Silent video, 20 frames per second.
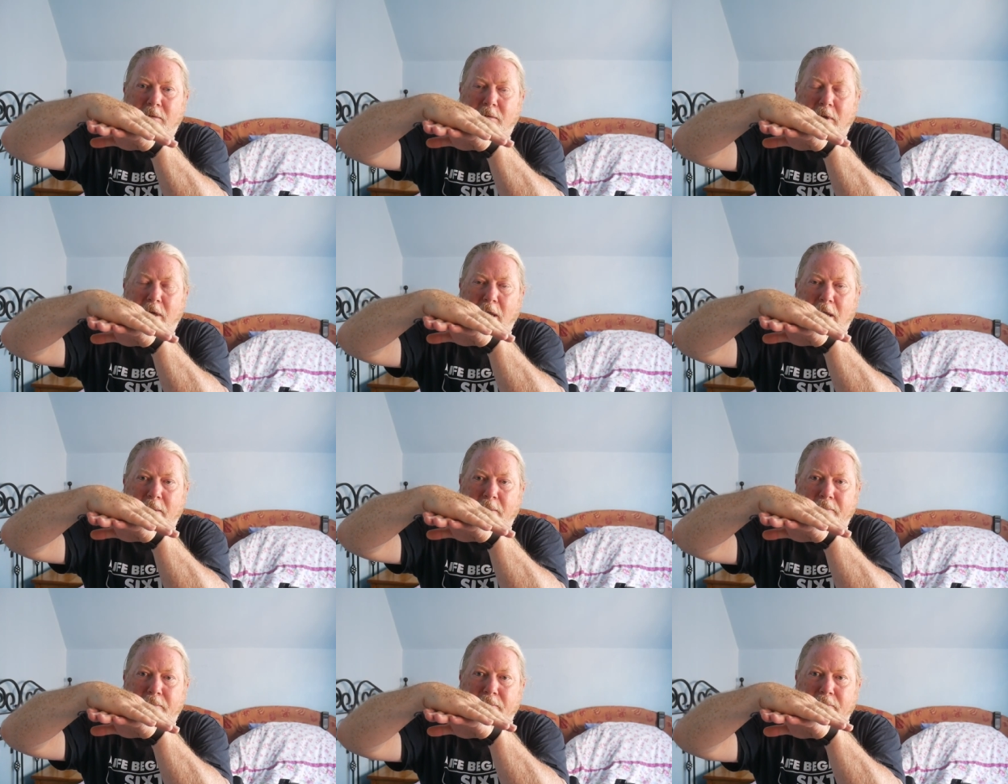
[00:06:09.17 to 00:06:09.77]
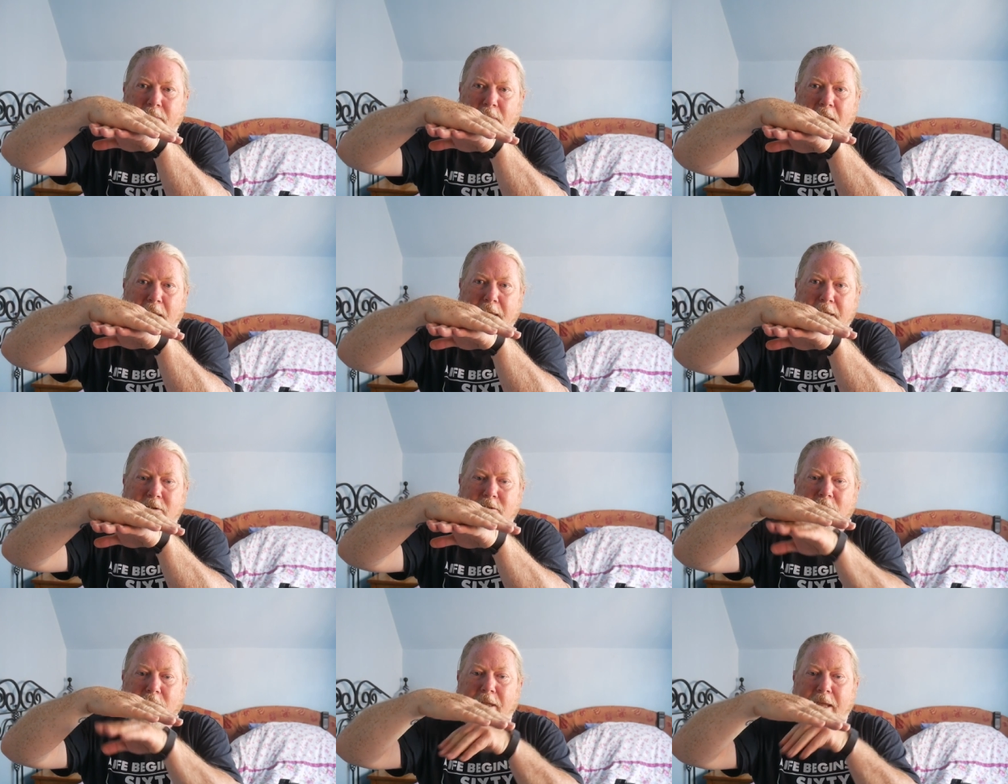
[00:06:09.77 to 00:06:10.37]
um, my
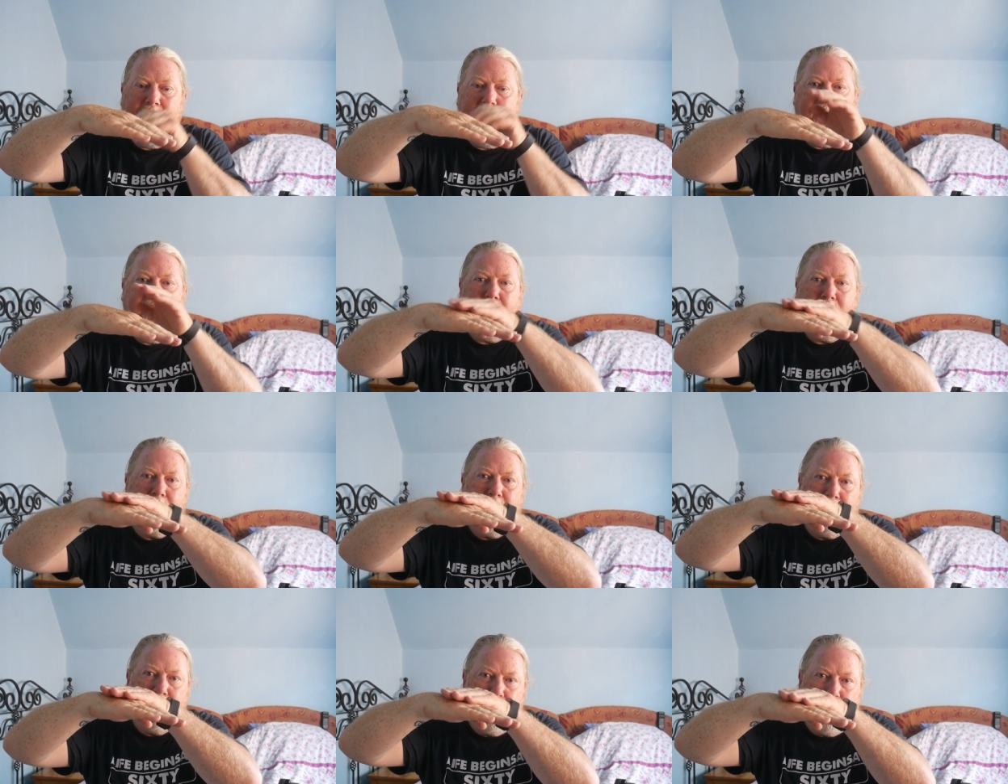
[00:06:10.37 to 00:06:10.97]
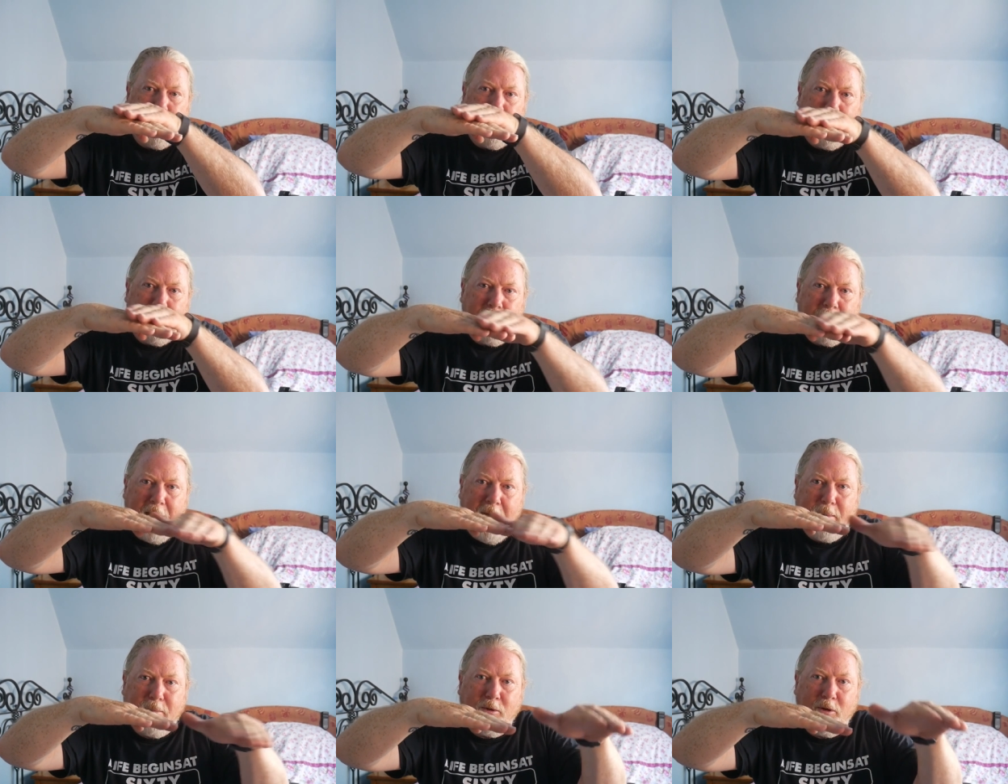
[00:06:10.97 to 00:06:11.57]
legs are at that angle so the
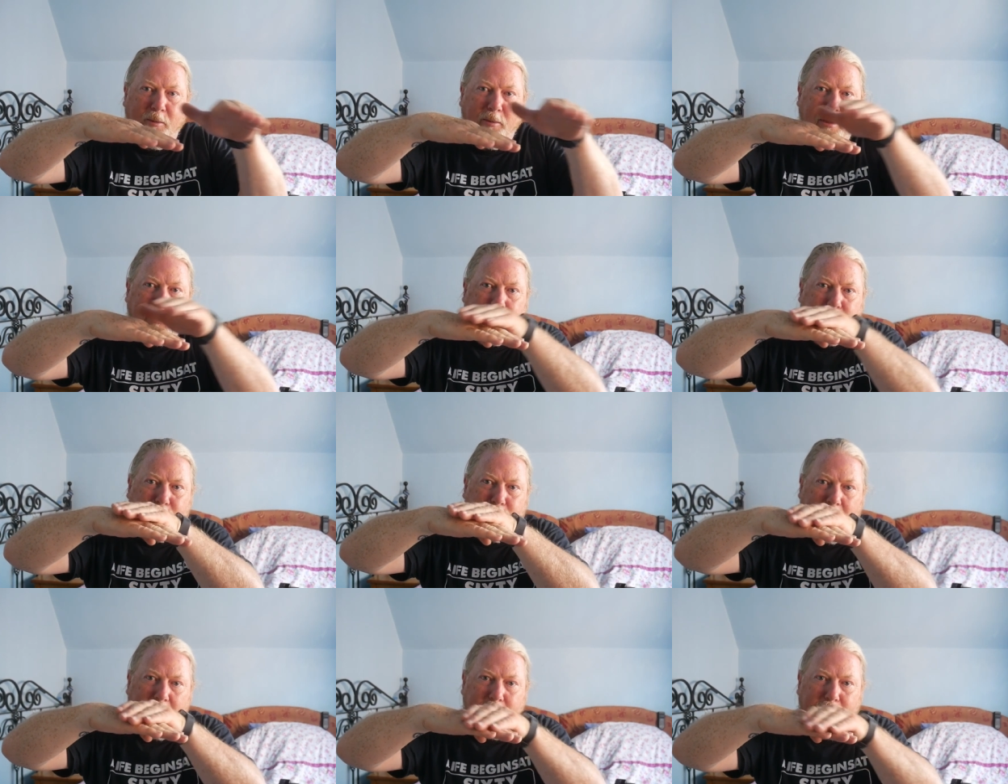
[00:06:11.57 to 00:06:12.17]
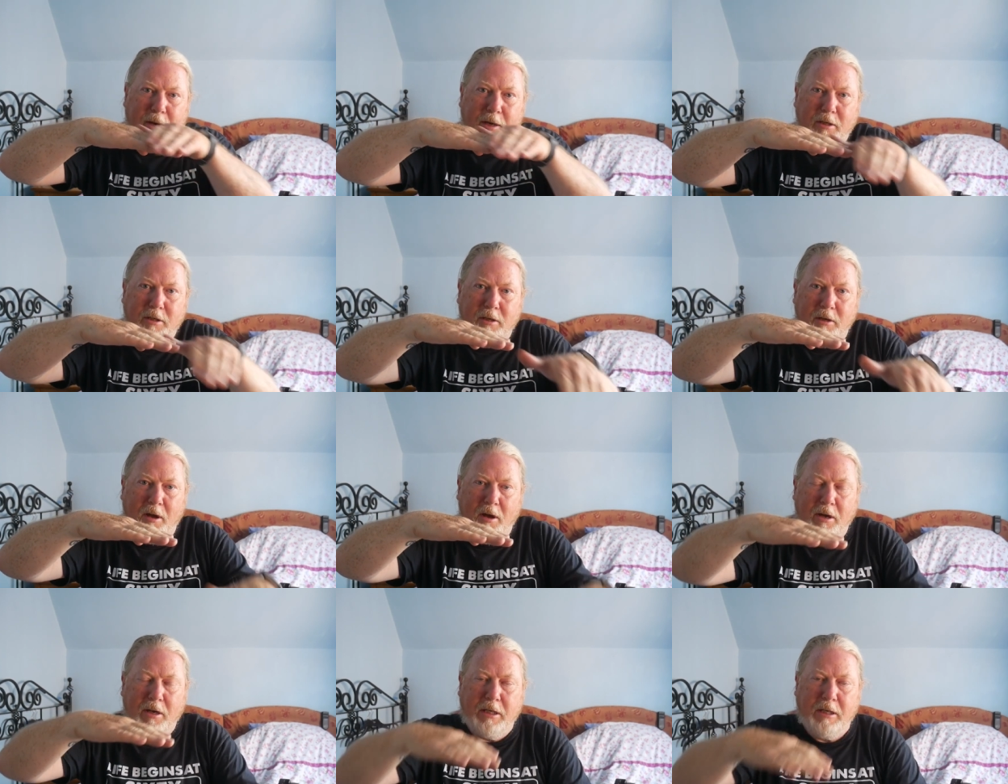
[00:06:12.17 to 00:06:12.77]
laptop is pretty much
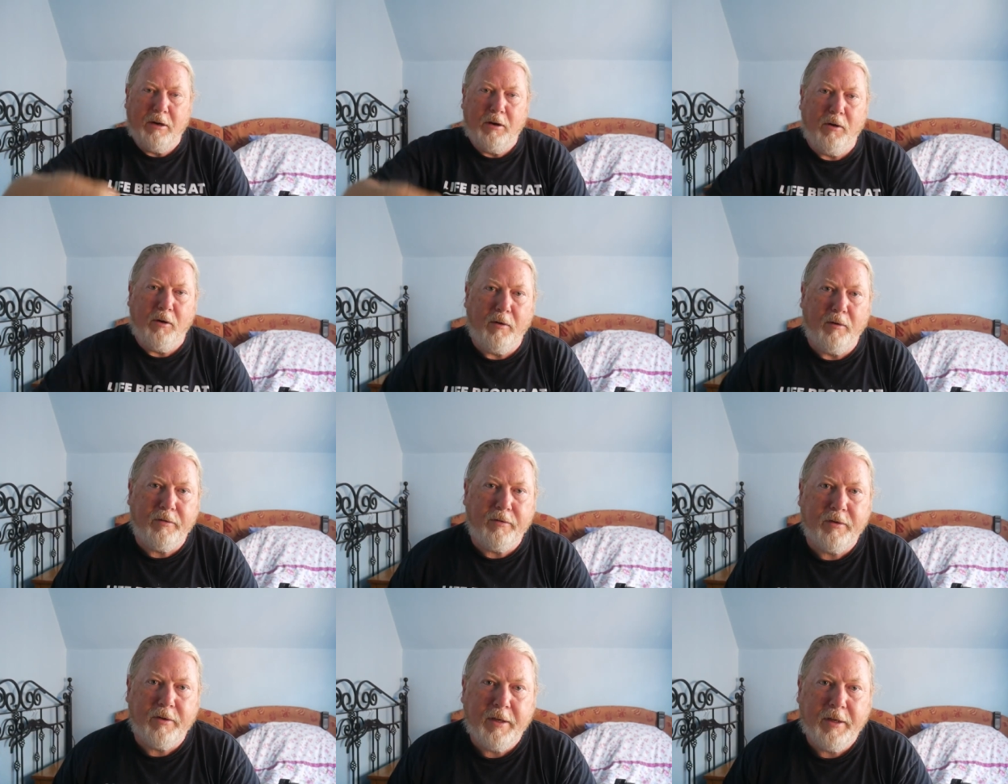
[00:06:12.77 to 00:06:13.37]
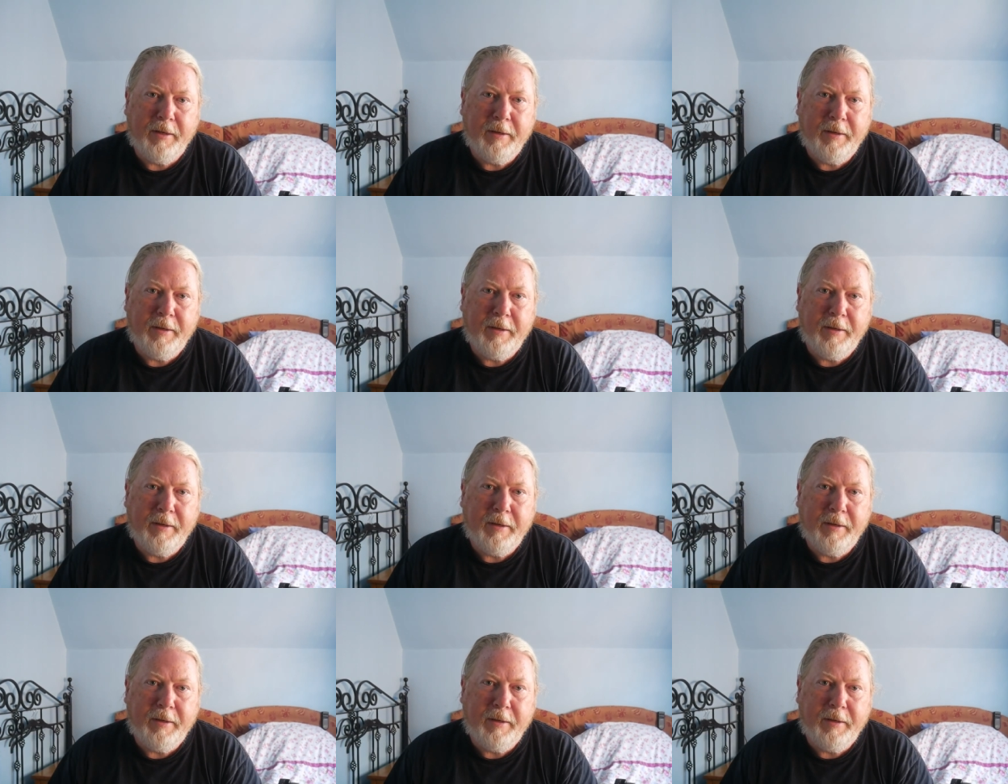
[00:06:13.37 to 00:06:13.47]
sliding off